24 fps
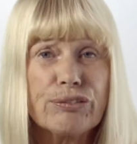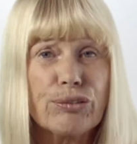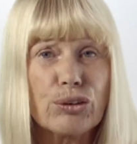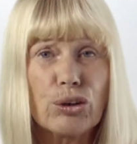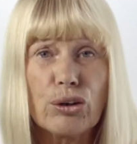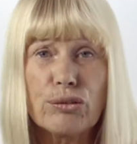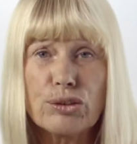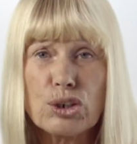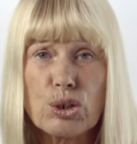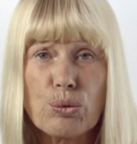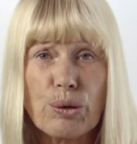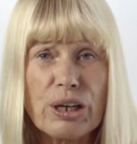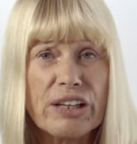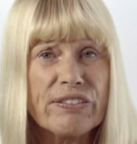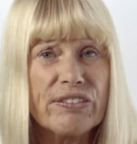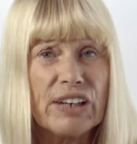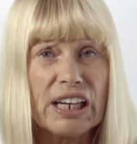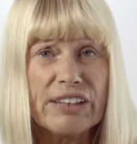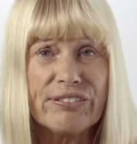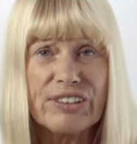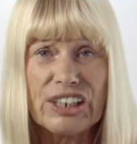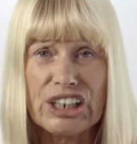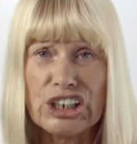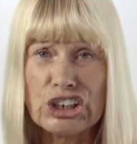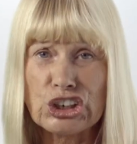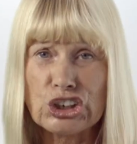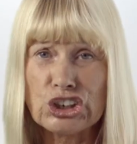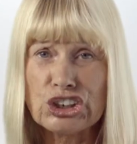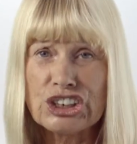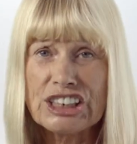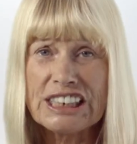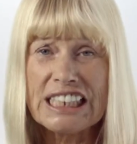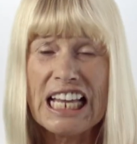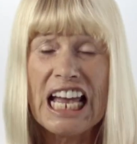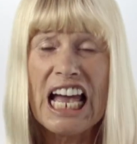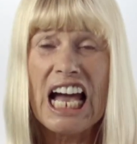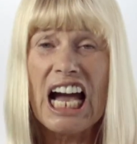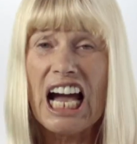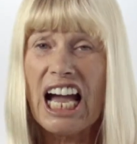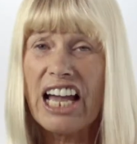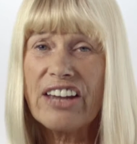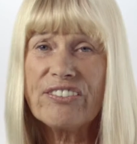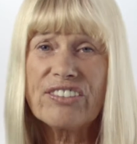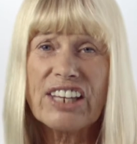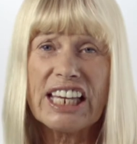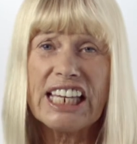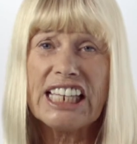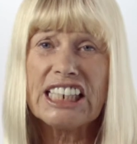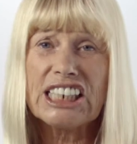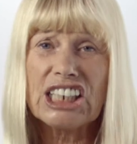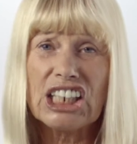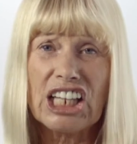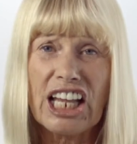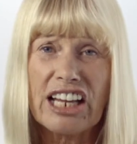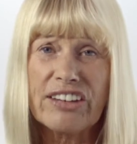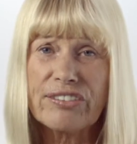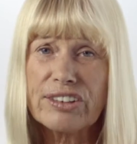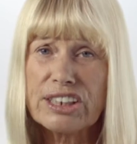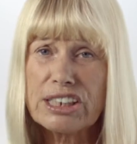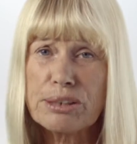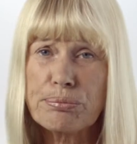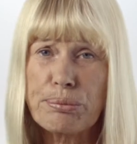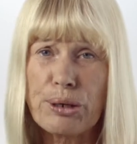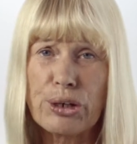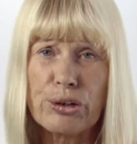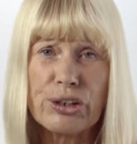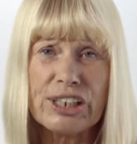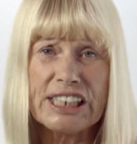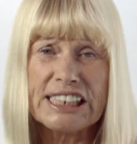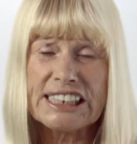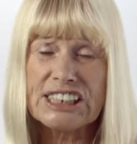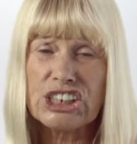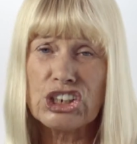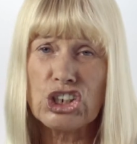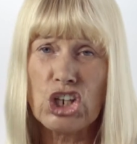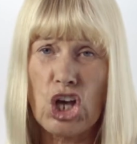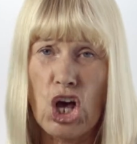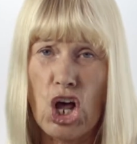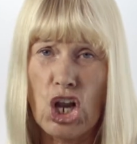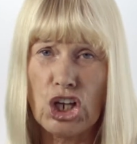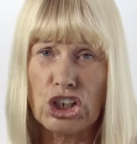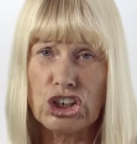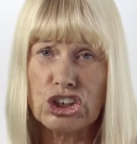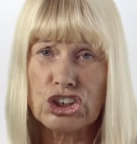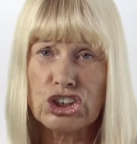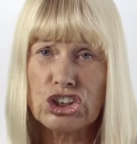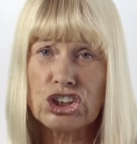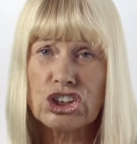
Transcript: for over 25 years, I have gained a lot of experience and knowledge.